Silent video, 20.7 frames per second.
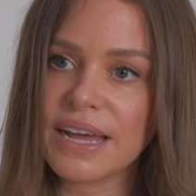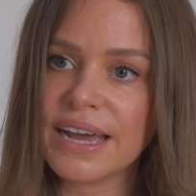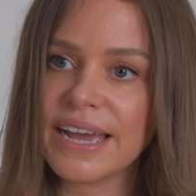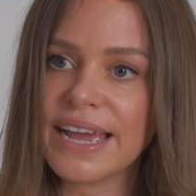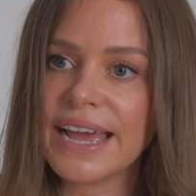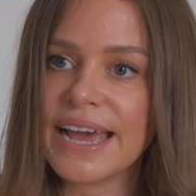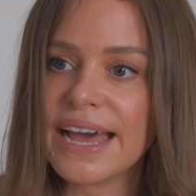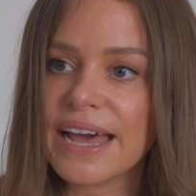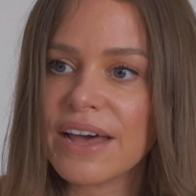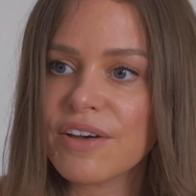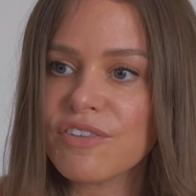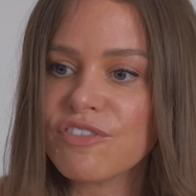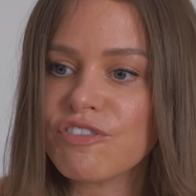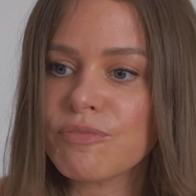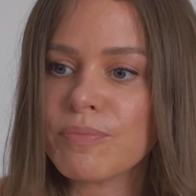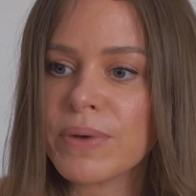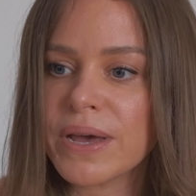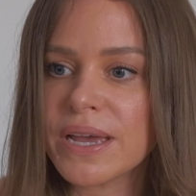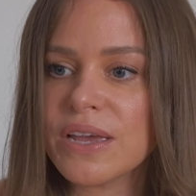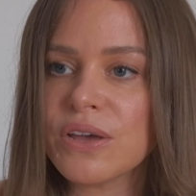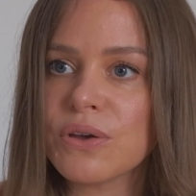I have
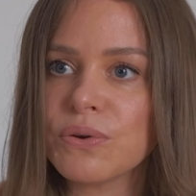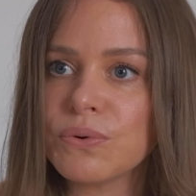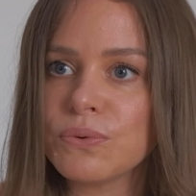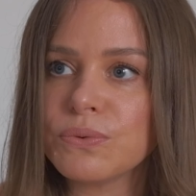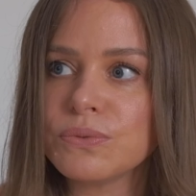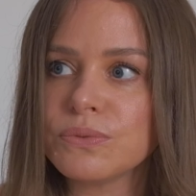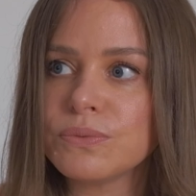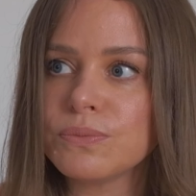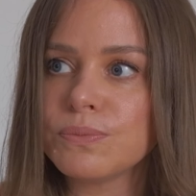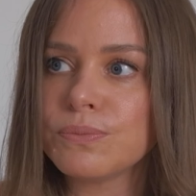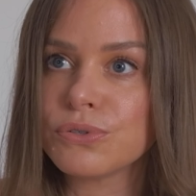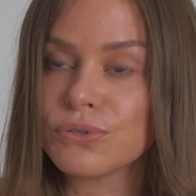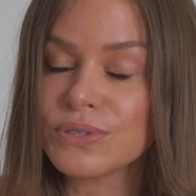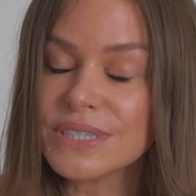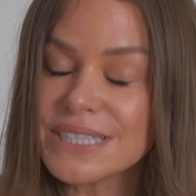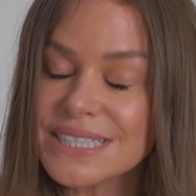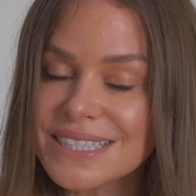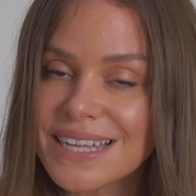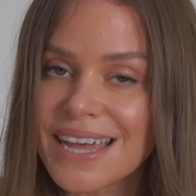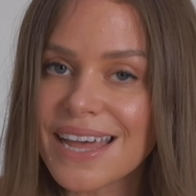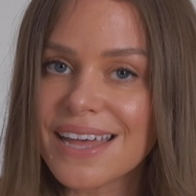my own
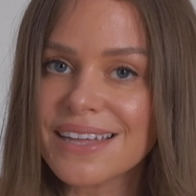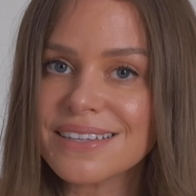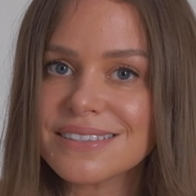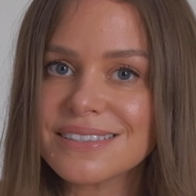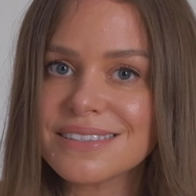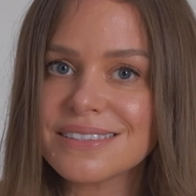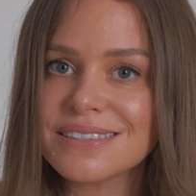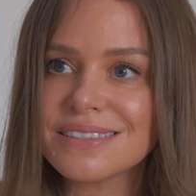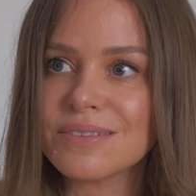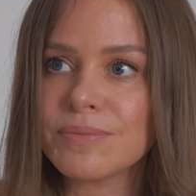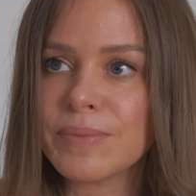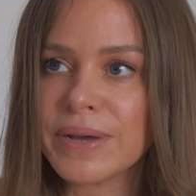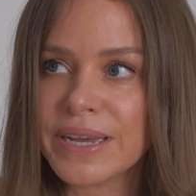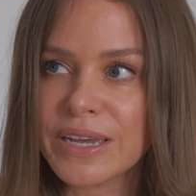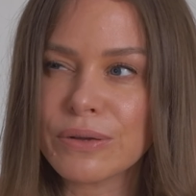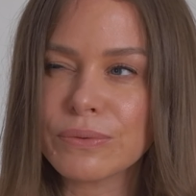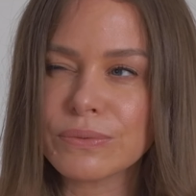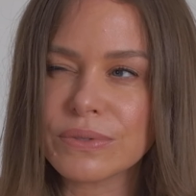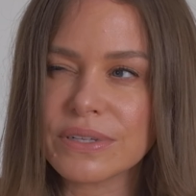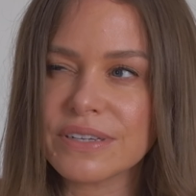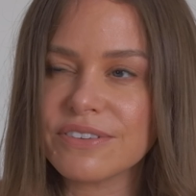presets, my
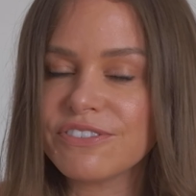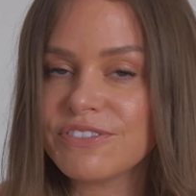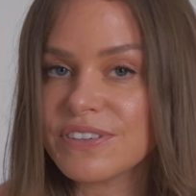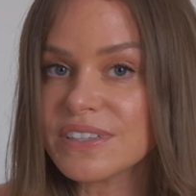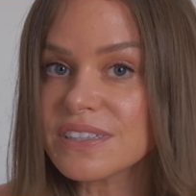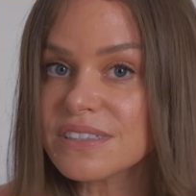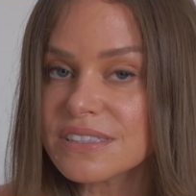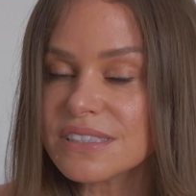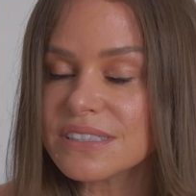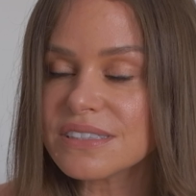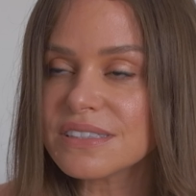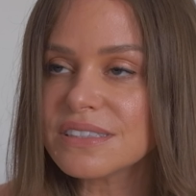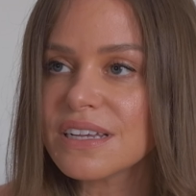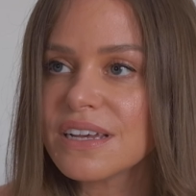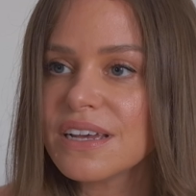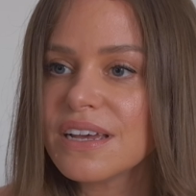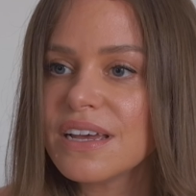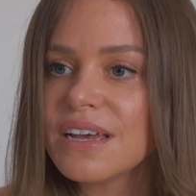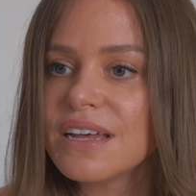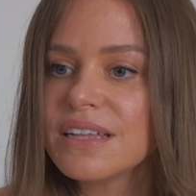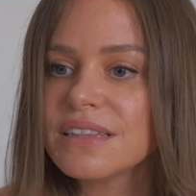own like filters
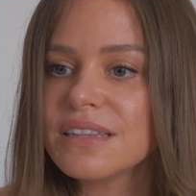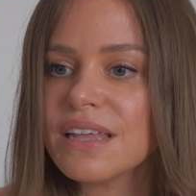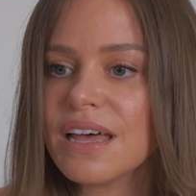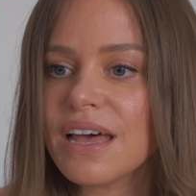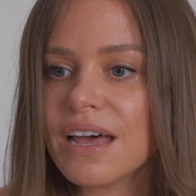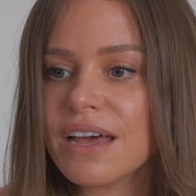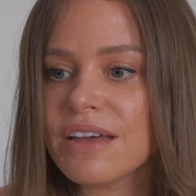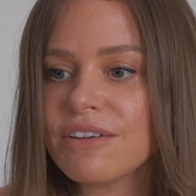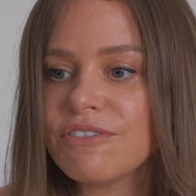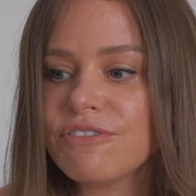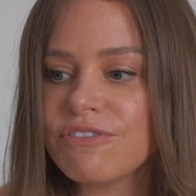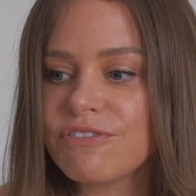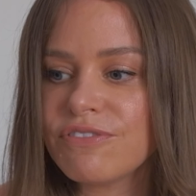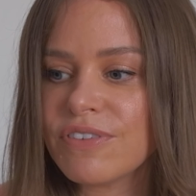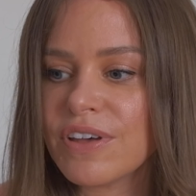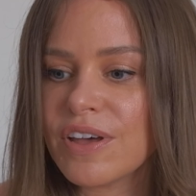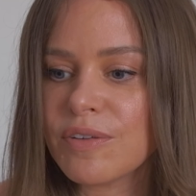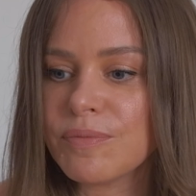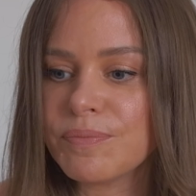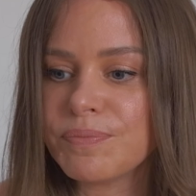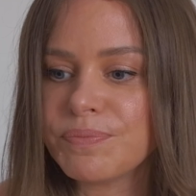that I've
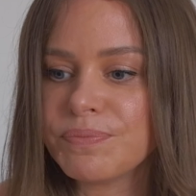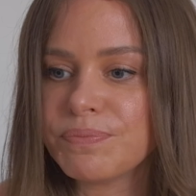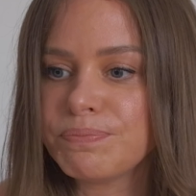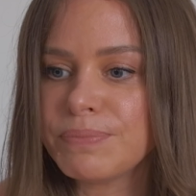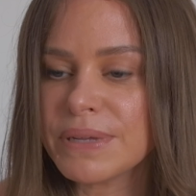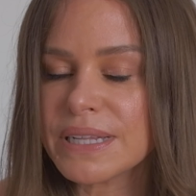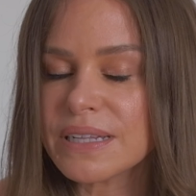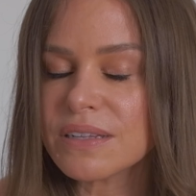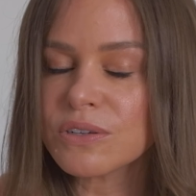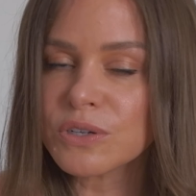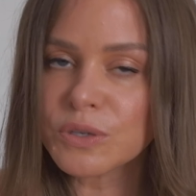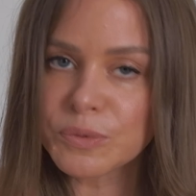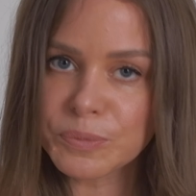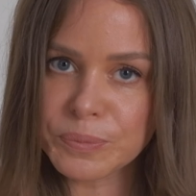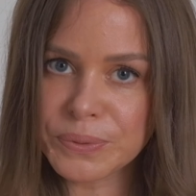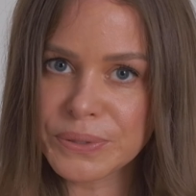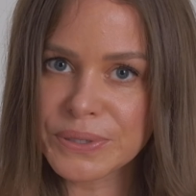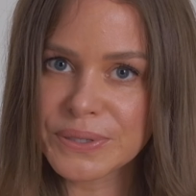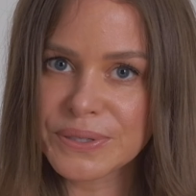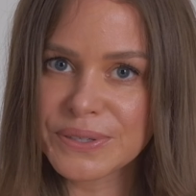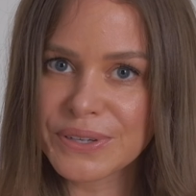um, built up
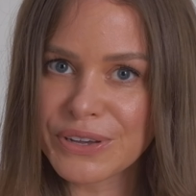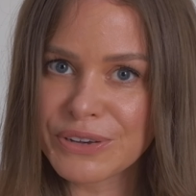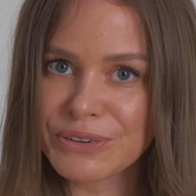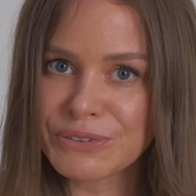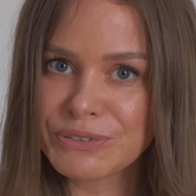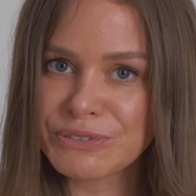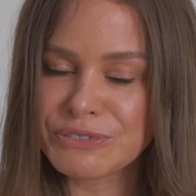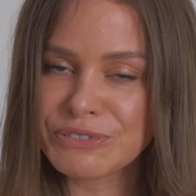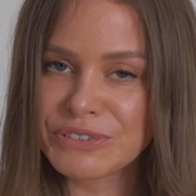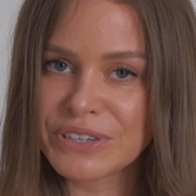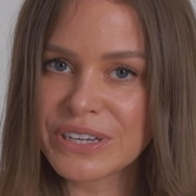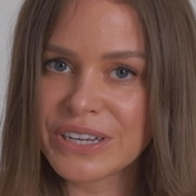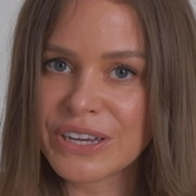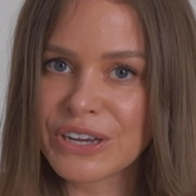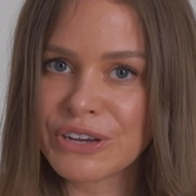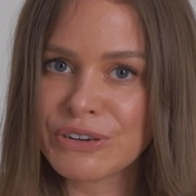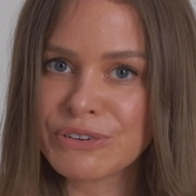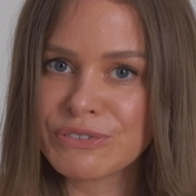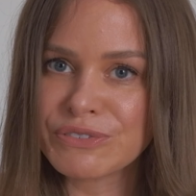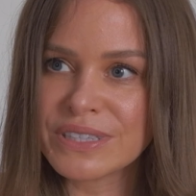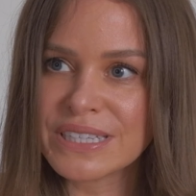over
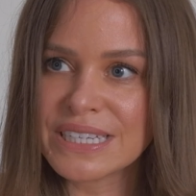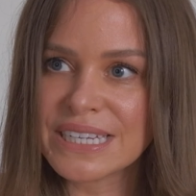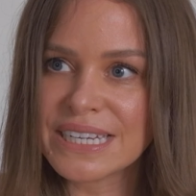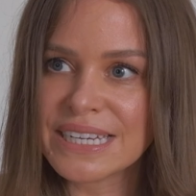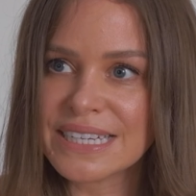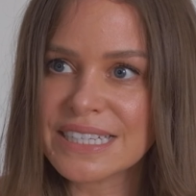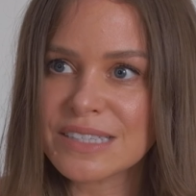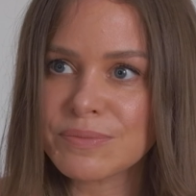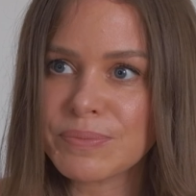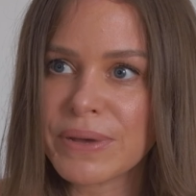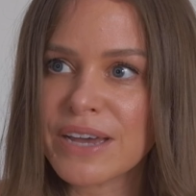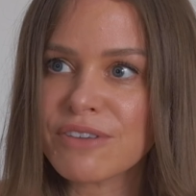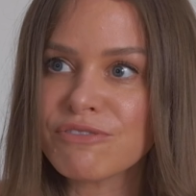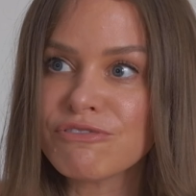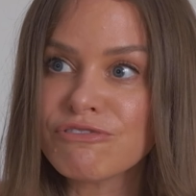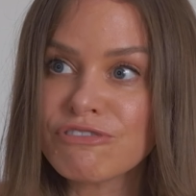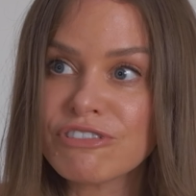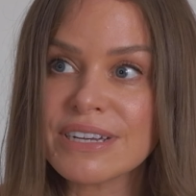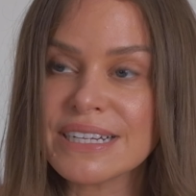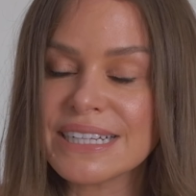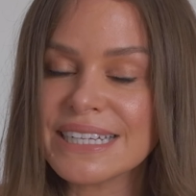over the years, but I
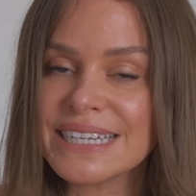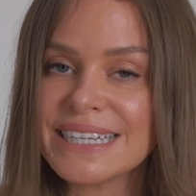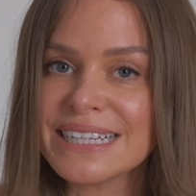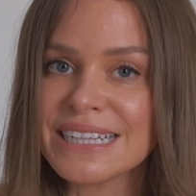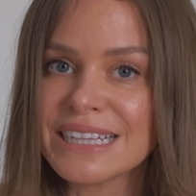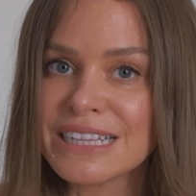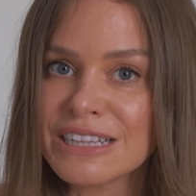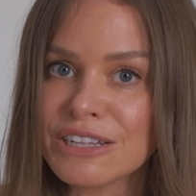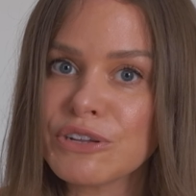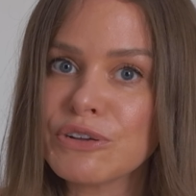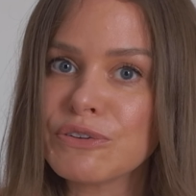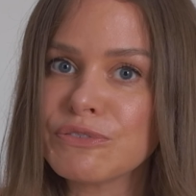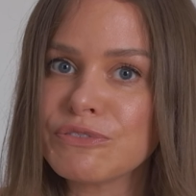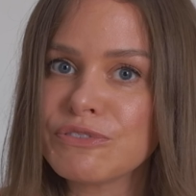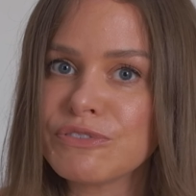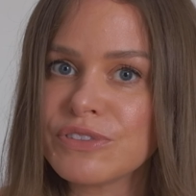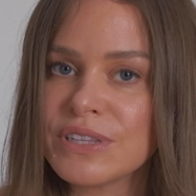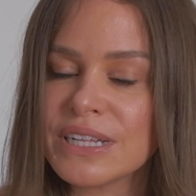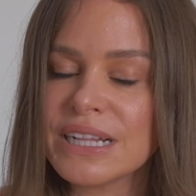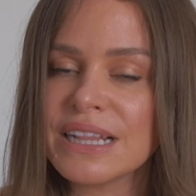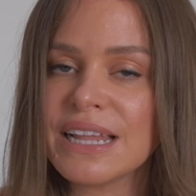really love
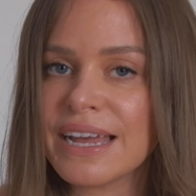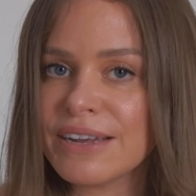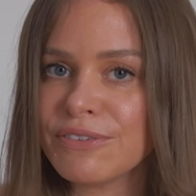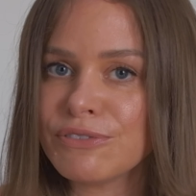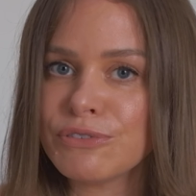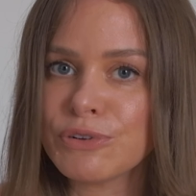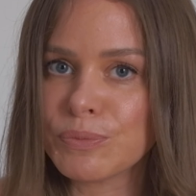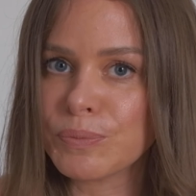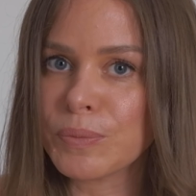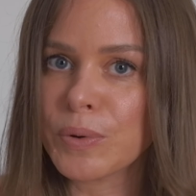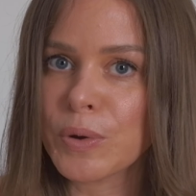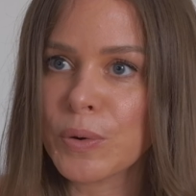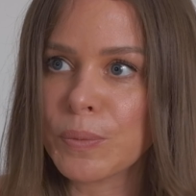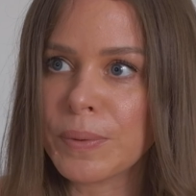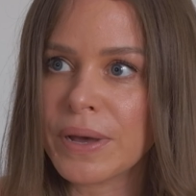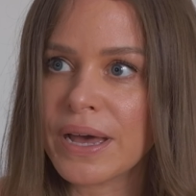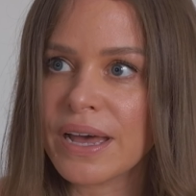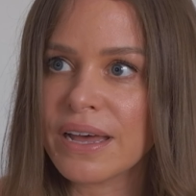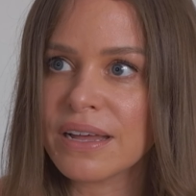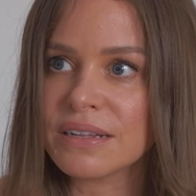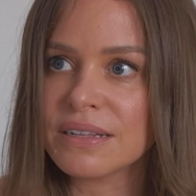the Lightroom
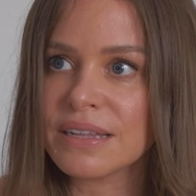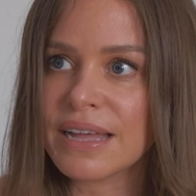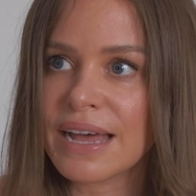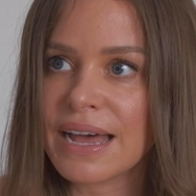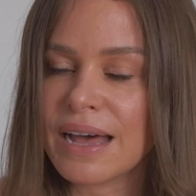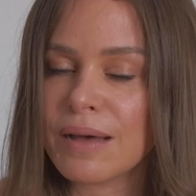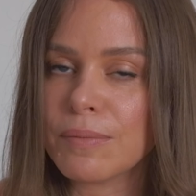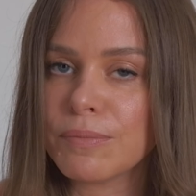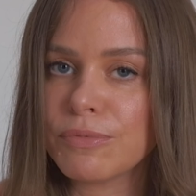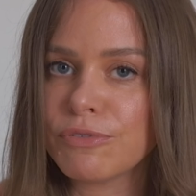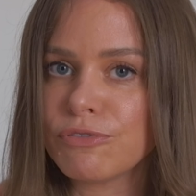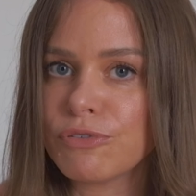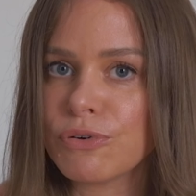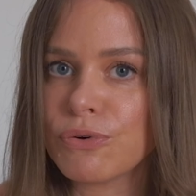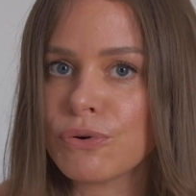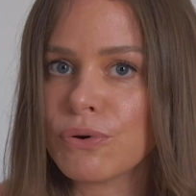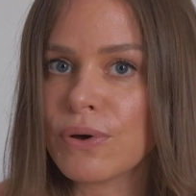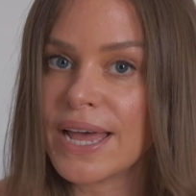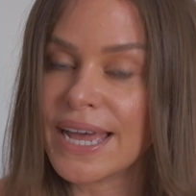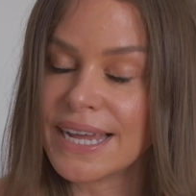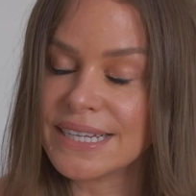mobile app
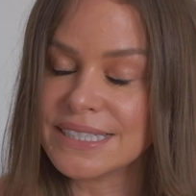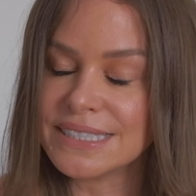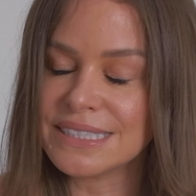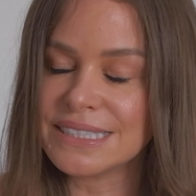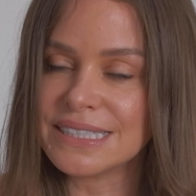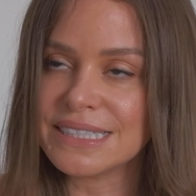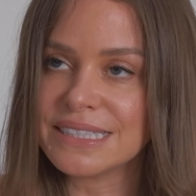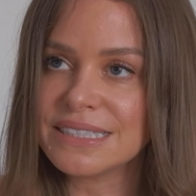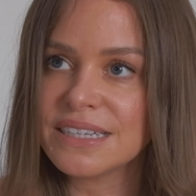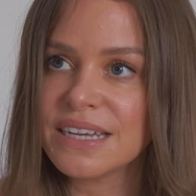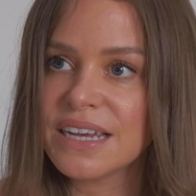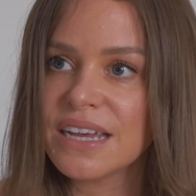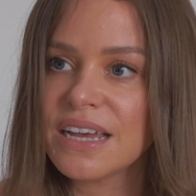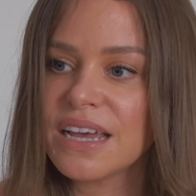for editing.